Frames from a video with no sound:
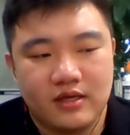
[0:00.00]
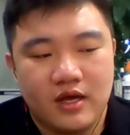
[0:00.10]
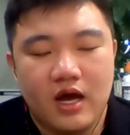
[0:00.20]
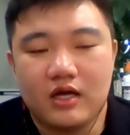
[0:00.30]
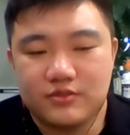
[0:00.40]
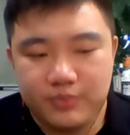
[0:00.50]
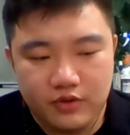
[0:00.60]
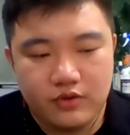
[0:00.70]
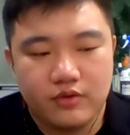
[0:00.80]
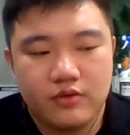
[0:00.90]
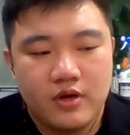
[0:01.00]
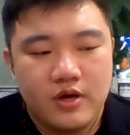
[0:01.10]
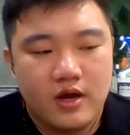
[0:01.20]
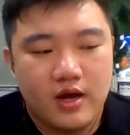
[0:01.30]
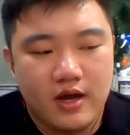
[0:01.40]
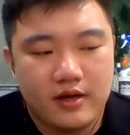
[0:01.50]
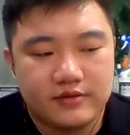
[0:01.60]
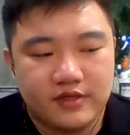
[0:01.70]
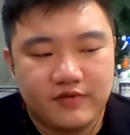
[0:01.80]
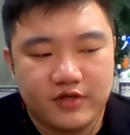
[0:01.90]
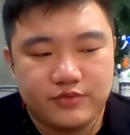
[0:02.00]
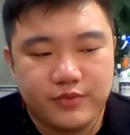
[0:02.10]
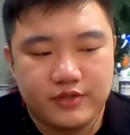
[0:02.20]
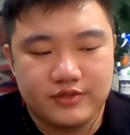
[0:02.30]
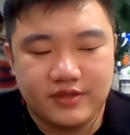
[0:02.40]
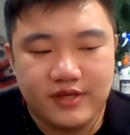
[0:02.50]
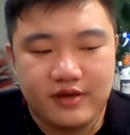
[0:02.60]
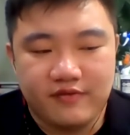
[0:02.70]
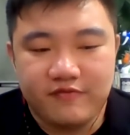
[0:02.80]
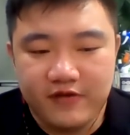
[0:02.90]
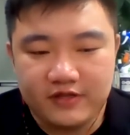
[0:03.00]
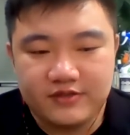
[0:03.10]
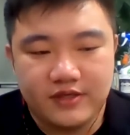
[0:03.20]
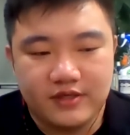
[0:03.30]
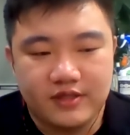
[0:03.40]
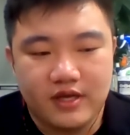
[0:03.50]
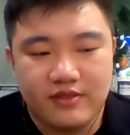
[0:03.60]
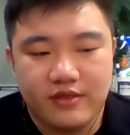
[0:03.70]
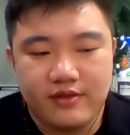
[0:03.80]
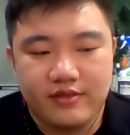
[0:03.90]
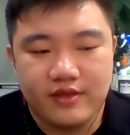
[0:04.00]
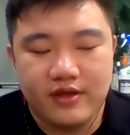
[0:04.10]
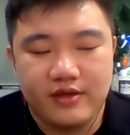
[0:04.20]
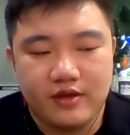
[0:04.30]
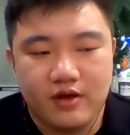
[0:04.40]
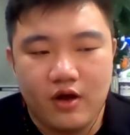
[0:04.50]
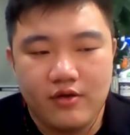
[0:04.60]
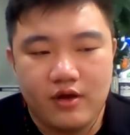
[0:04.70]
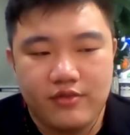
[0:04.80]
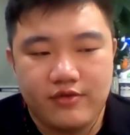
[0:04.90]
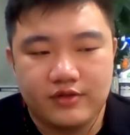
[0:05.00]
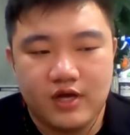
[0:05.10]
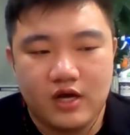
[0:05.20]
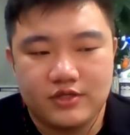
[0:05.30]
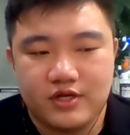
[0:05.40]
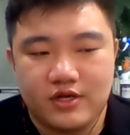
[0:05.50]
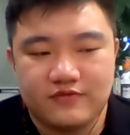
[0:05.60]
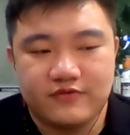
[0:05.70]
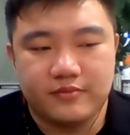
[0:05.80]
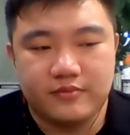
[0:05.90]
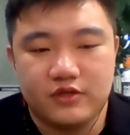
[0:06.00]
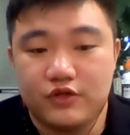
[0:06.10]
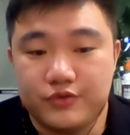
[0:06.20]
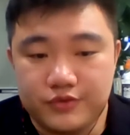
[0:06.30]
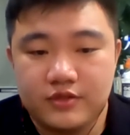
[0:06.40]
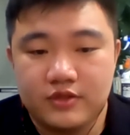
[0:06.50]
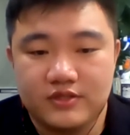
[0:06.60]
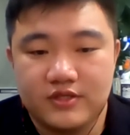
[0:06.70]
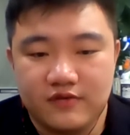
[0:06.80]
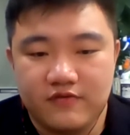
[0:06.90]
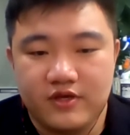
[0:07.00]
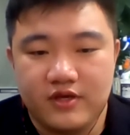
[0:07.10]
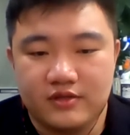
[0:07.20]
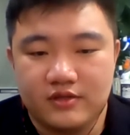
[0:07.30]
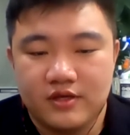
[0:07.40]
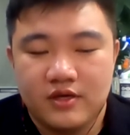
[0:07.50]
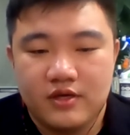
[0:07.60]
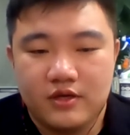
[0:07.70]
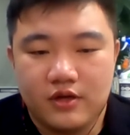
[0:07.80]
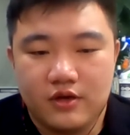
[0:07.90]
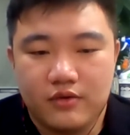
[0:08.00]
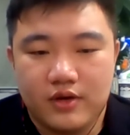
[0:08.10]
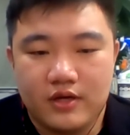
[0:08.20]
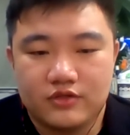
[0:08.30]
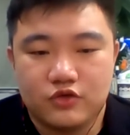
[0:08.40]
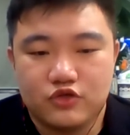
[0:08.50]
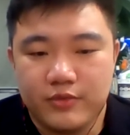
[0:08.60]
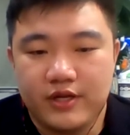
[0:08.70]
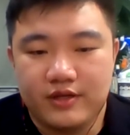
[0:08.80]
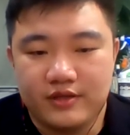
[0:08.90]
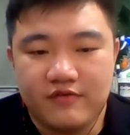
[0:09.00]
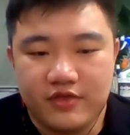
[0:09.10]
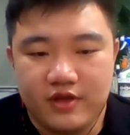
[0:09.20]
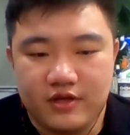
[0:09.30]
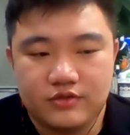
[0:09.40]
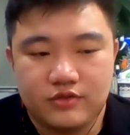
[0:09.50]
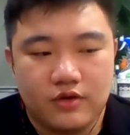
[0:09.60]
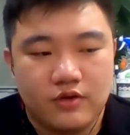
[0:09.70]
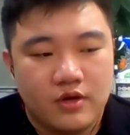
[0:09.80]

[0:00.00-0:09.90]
hospital, never experienced getting infected, they all their knowledge comes from the news, the TV, and social media and everything. So